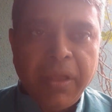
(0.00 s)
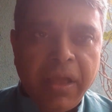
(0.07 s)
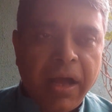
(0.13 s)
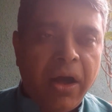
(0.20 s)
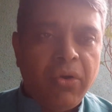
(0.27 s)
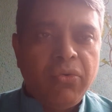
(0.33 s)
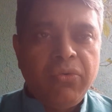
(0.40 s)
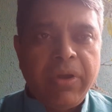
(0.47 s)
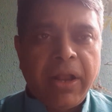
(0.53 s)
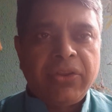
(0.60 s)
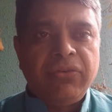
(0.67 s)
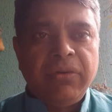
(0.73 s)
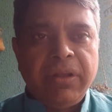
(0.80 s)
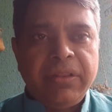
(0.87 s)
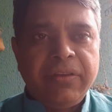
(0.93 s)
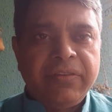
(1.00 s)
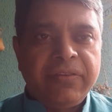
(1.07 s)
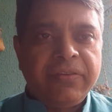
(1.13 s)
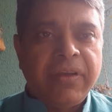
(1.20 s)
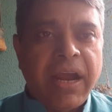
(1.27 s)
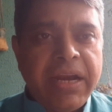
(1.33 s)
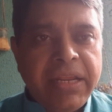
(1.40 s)
how actually
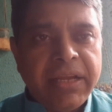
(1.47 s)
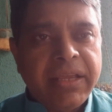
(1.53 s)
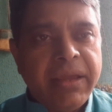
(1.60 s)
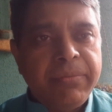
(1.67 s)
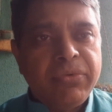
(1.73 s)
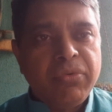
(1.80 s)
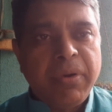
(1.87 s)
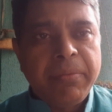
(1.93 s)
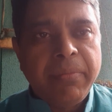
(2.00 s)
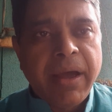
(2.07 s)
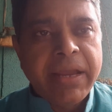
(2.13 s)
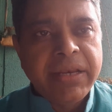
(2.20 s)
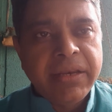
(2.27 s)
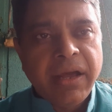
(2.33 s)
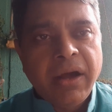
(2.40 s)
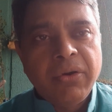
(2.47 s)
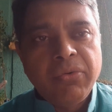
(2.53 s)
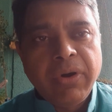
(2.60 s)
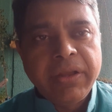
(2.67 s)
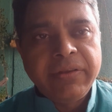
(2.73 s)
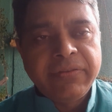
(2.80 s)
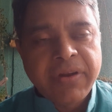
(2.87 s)
this idea came to my mind,
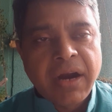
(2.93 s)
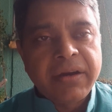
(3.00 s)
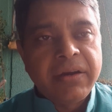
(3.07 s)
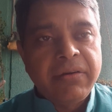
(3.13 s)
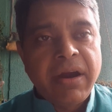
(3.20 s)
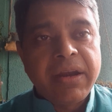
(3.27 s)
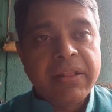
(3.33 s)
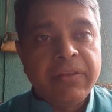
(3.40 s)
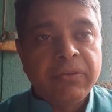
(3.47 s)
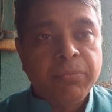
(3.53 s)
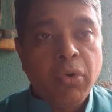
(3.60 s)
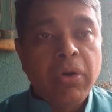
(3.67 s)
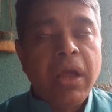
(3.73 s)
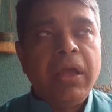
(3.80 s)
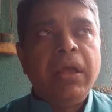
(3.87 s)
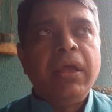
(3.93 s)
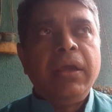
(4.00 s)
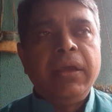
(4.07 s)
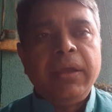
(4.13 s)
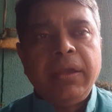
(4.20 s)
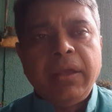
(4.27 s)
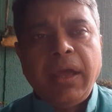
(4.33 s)
how I started writing this book.
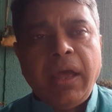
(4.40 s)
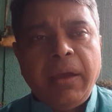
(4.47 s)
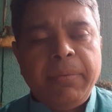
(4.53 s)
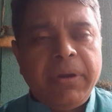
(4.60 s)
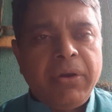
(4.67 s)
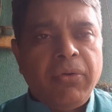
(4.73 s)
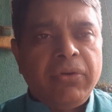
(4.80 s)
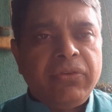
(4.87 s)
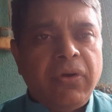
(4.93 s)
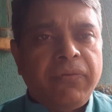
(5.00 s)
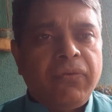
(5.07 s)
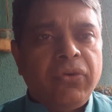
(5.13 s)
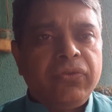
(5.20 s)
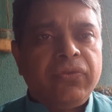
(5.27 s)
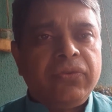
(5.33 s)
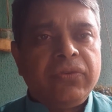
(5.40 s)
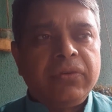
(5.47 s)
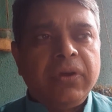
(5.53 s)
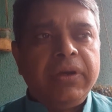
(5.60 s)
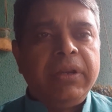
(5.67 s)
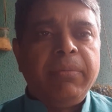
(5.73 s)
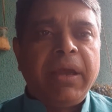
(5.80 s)
I mean, it was, of course,
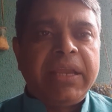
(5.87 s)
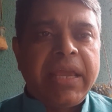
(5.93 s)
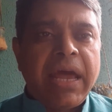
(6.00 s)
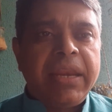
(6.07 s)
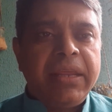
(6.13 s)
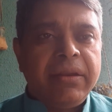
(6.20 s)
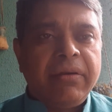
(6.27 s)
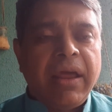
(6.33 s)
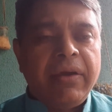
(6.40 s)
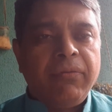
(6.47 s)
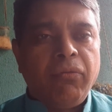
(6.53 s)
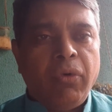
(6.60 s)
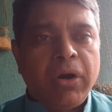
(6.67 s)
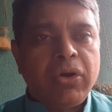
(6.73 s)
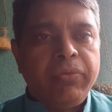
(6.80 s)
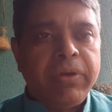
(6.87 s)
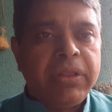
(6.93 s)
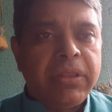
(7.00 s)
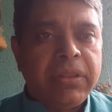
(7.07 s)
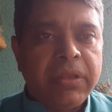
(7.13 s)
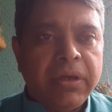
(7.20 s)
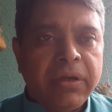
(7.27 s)
in my career, I have worked
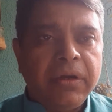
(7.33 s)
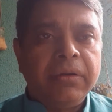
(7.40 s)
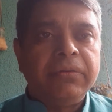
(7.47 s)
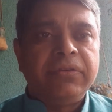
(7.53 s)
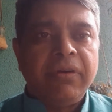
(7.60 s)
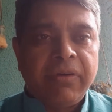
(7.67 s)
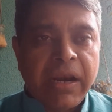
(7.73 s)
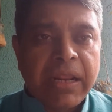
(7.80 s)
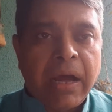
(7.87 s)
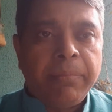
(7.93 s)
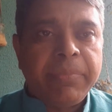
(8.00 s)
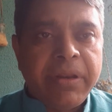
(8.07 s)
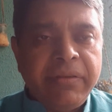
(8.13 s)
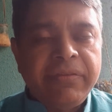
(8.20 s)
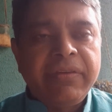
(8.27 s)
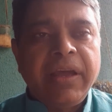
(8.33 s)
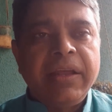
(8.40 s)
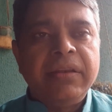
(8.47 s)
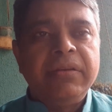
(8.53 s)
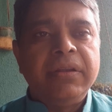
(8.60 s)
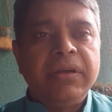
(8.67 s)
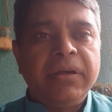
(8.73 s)
with several companies,
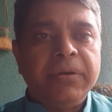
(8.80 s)
and